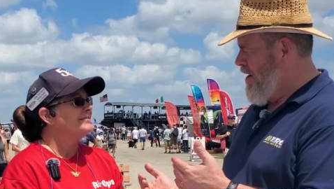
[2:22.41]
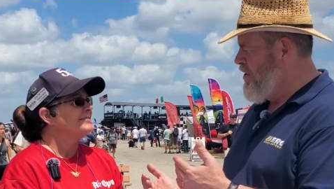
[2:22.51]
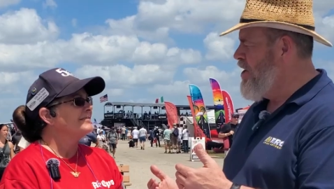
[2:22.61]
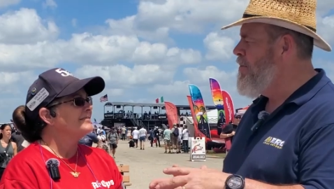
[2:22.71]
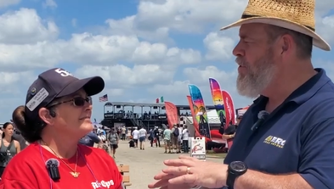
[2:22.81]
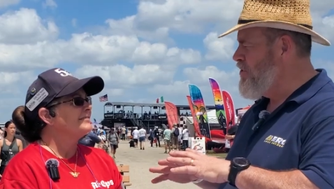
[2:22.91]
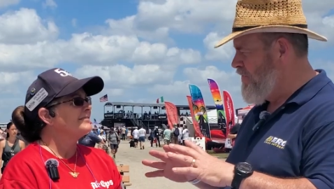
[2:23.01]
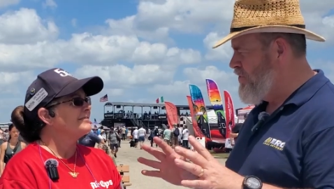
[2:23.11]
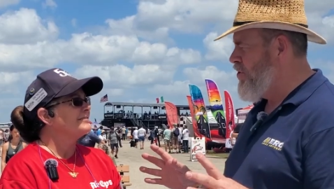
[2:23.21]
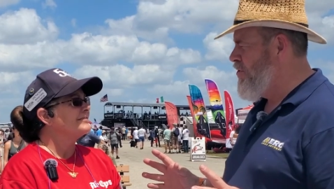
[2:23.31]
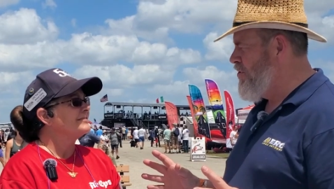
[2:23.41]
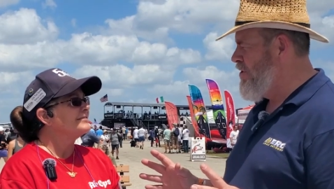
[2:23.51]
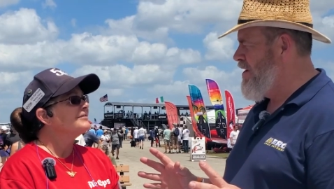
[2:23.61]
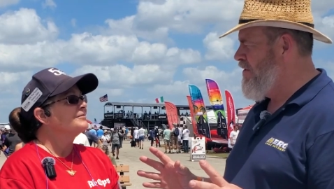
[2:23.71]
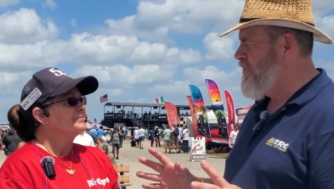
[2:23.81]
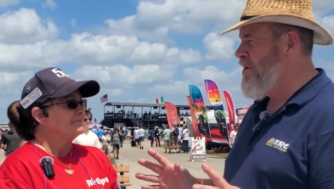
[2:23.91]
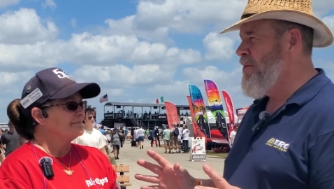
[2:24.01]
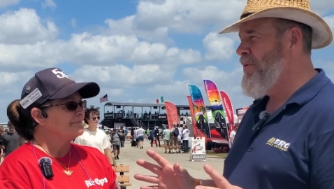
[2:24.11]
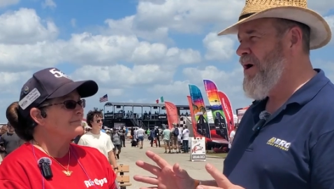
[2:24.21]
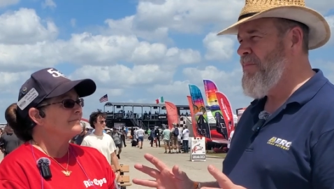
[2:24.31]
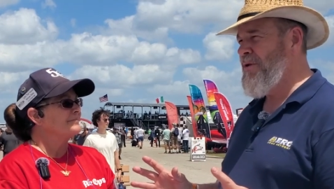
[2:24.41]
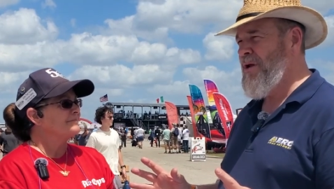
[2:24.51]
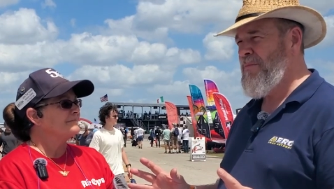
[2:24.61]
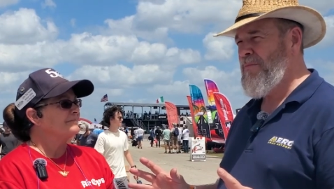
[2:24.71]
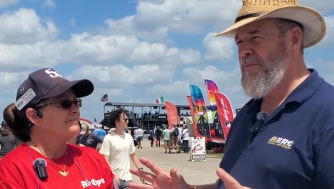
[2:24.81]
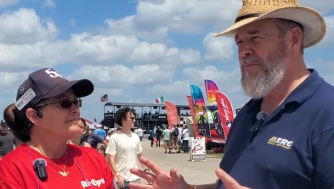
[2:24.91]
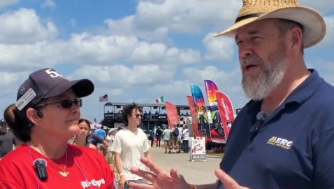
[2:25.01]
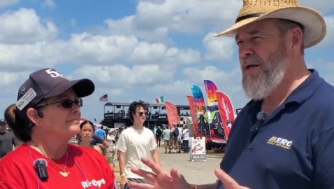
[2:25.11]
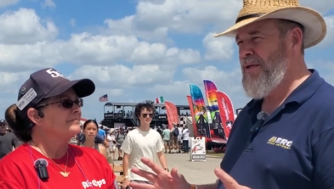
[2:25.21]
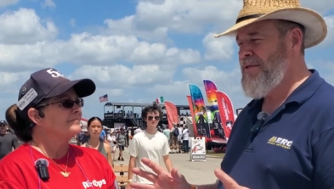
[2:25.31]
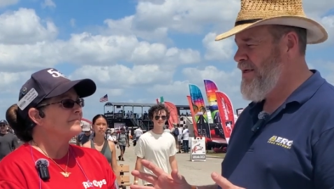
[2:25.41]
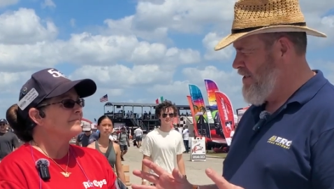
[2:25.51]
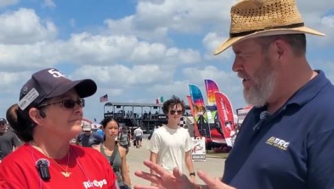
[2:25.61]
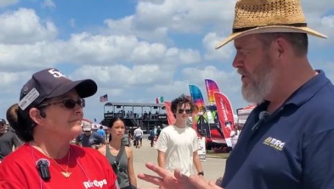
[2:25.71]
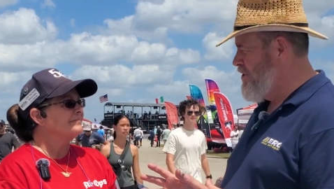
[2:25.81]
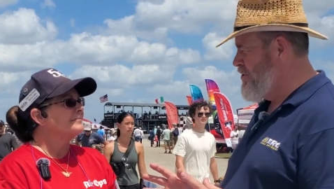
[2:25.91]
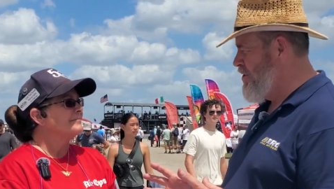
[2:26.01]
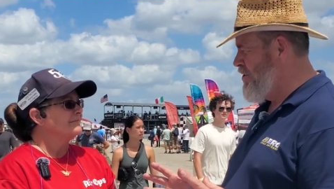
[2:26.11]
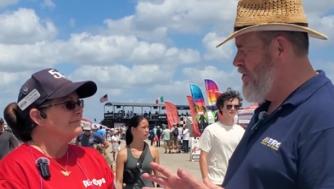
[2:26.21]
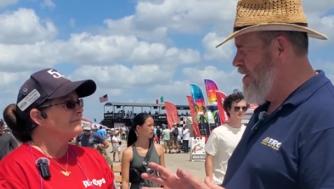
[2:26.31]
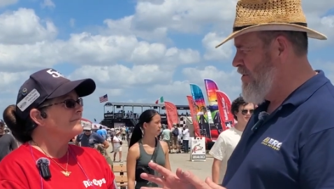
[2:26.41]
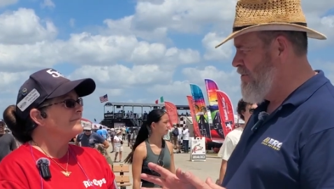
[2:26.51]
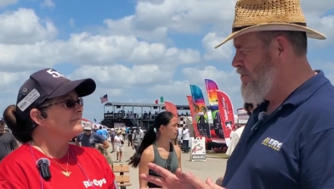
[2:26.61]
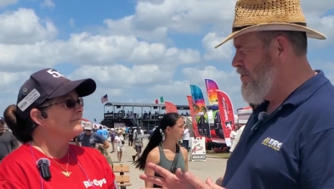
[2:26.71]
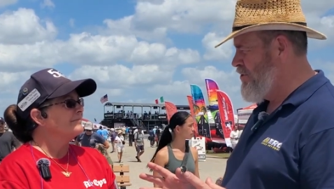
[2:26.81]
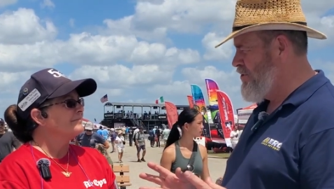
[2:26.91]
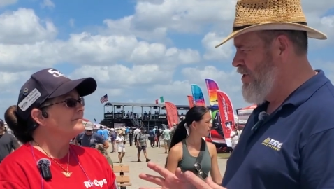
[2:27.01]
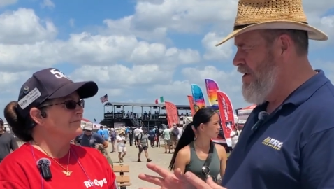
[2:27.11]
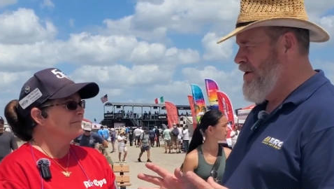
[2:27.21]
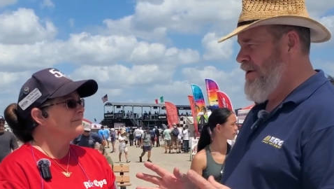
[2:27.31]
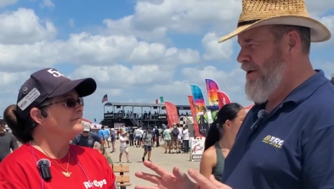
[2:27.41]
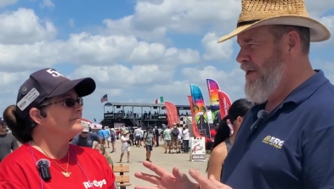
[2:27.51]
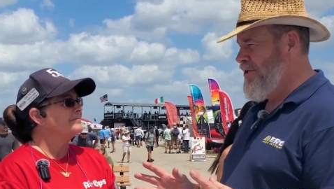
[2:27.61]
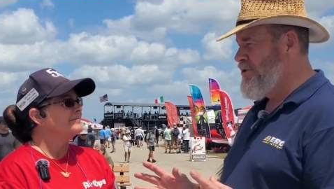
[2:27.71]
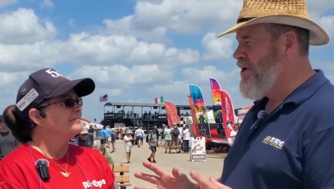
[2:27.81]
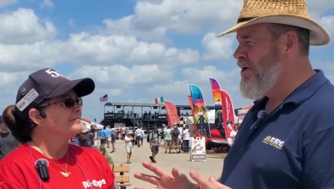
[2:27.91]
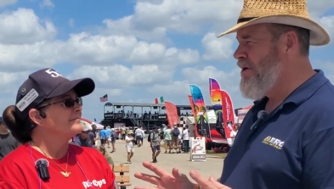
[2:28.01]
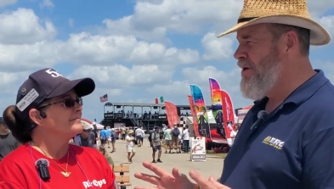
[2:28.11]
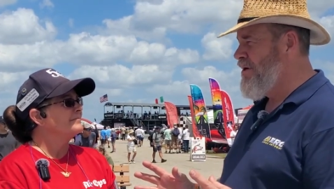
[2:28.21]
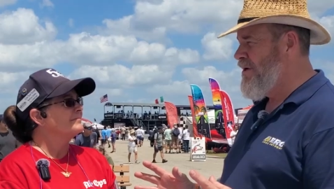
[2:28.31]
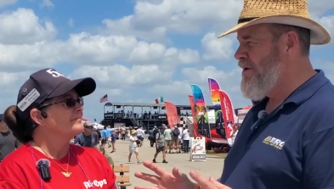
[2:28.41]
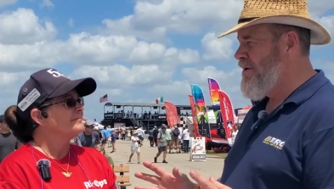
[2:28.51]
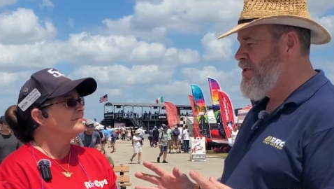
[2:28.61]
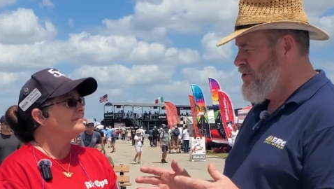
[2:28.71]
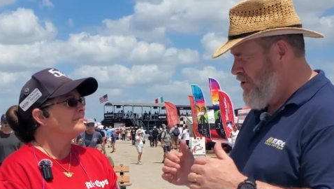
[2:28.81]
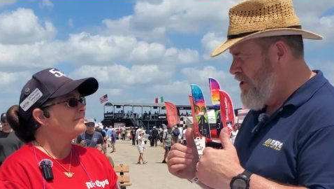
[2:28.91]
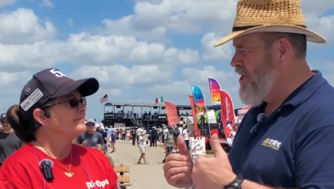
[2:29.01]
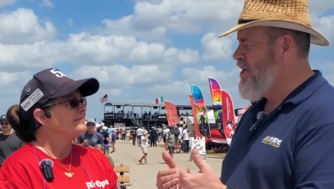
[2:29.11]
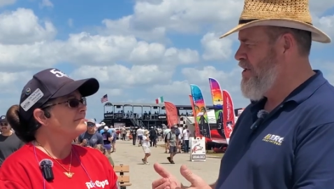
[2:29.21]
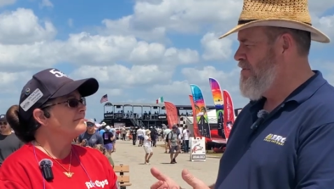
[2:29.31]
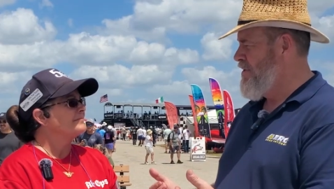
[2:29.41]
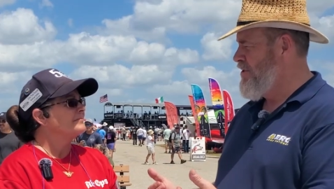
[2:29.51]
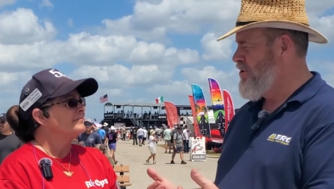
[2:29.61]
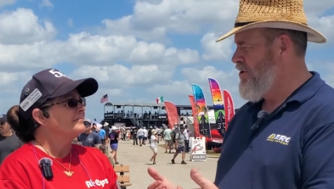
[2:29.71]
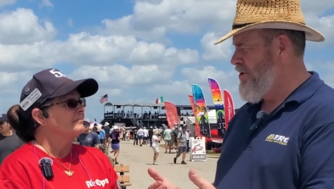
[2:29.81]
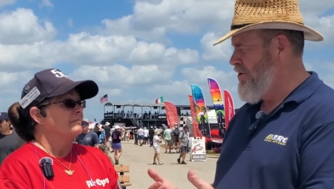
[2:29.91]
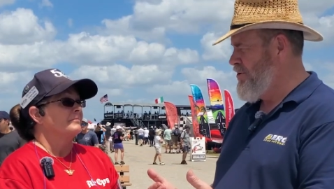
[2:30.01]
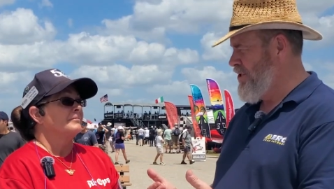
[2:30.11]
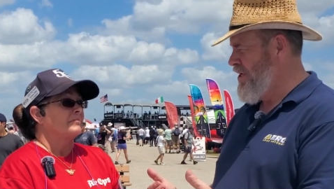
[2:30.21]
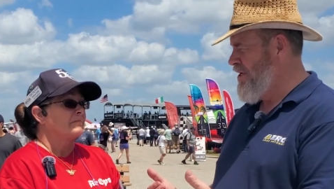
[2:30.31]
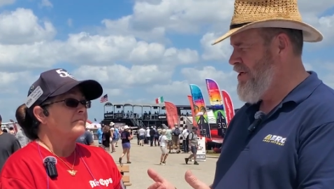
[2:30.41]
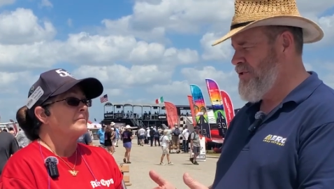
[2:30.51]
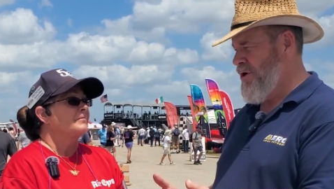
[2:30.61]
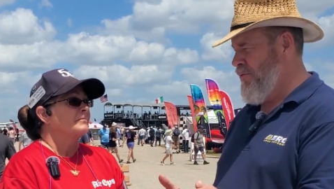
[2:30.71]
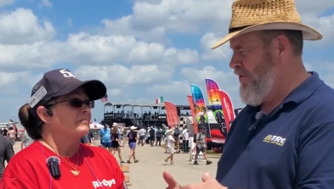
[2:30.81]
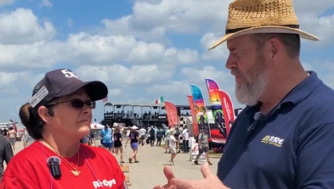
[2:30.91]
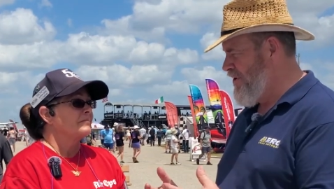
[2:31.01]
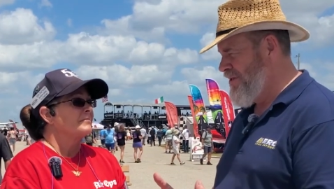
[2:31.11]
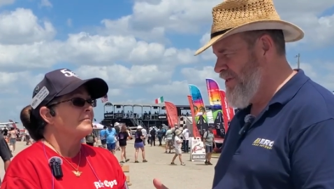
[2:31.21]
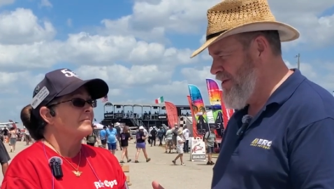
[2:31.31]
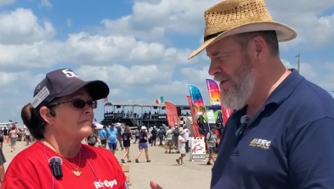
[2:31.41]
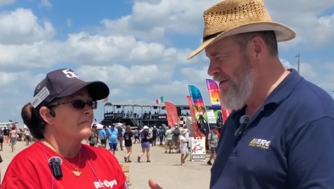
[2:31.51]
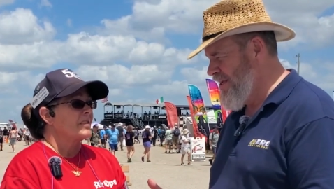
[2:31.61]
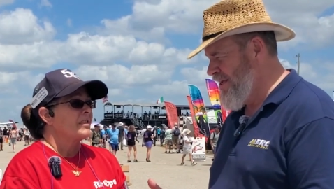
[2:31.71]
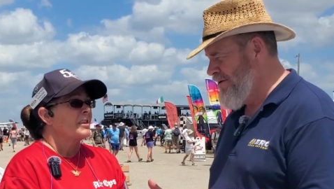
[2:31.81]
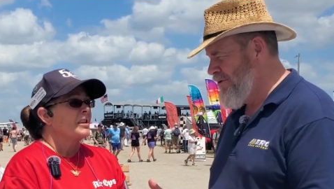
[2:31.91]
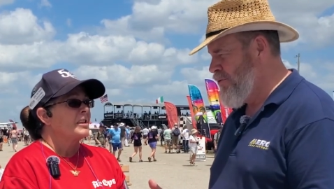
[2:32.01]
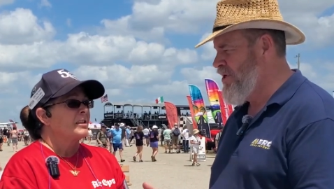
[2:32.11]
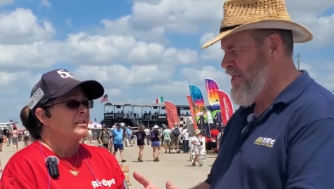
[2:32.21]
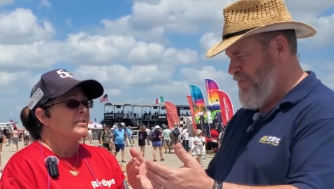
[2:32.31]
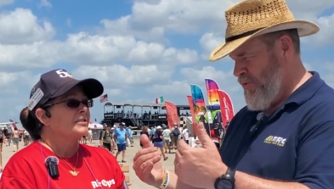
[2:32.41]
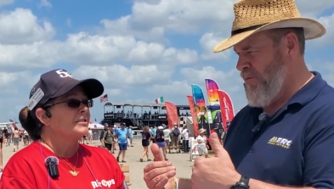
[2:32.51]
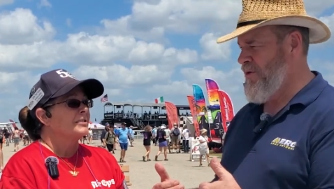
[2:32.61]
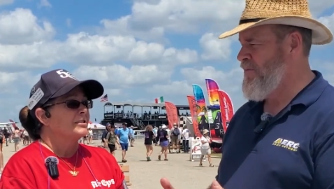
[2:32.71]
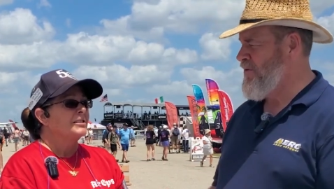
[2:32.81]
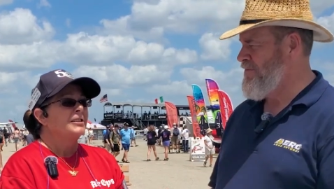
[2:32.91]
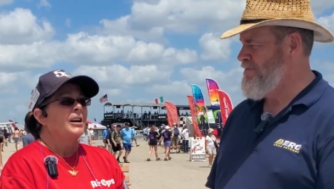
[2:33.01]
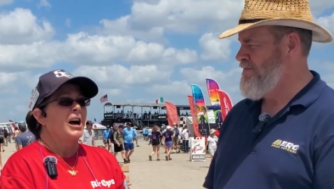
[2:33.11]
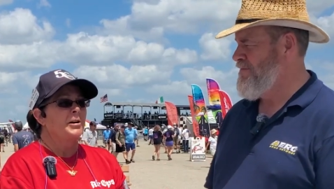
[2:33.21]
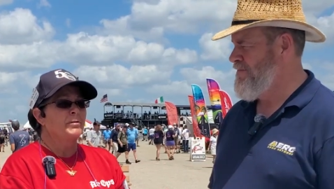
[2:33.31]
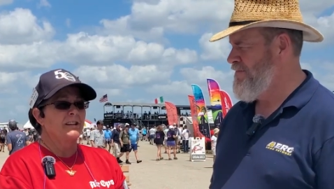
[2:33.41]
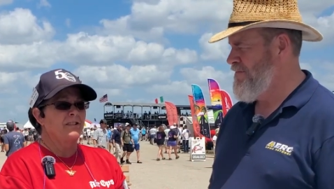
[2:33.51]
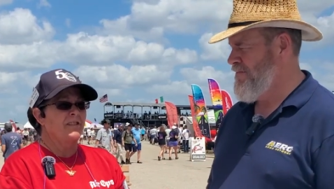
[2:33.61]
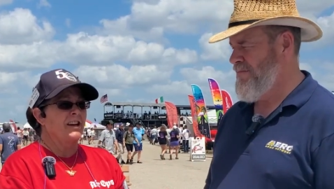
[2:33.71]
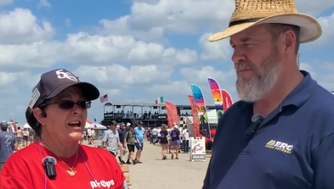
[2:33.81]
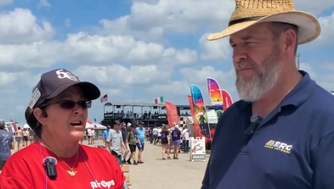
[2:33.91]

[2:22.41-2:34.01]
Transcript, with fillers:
Speaker 1: On numbers of total airframe and power plant uh, technicians that you're able to produce, is there is there a need? Is there a huge need? Is, are we filling the need, or do we need more people?
Speaker 2: I believe they